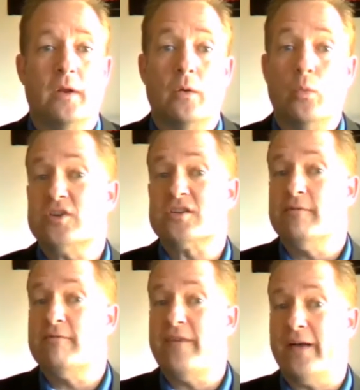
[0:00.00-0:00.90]
Which
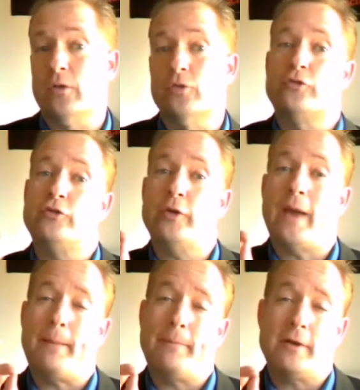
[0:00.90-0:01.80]
vels do you
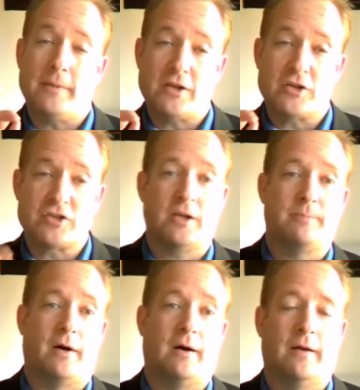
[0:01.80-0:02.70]
happen to be touching
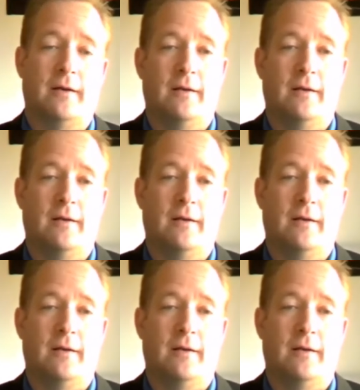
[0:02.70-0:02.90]
upon?